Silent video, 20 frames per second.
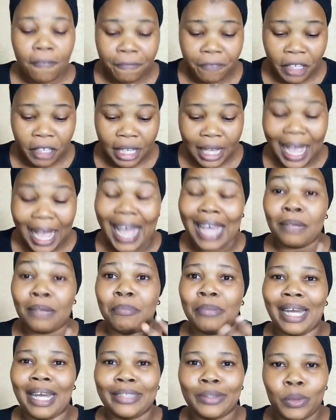V
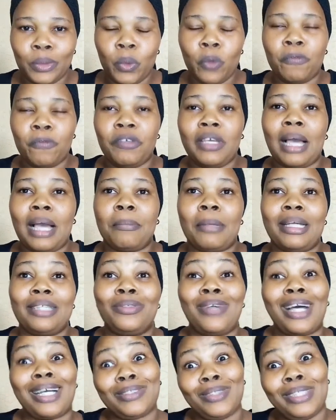and Brito. V and
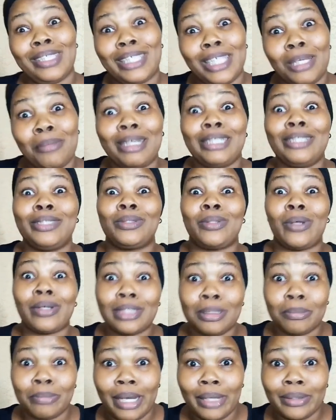Brito actually came and they
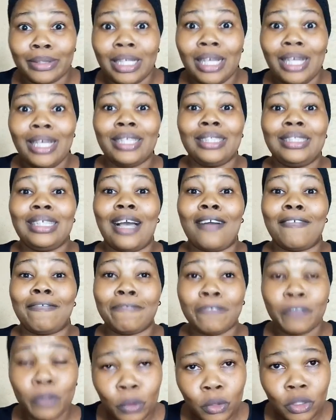talked about their
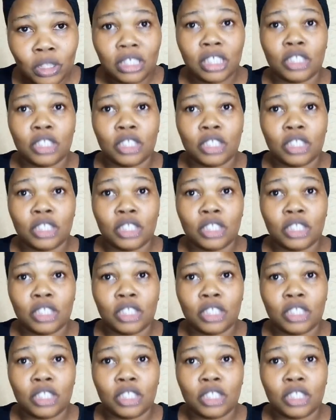food,